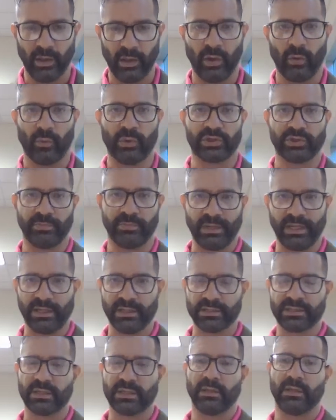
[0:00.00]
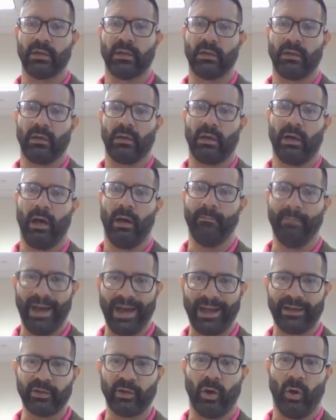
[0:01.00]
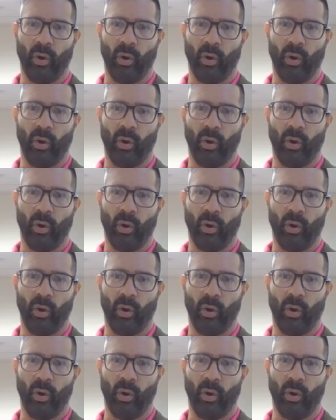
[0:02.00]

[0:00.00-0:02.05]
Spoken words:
which means a matter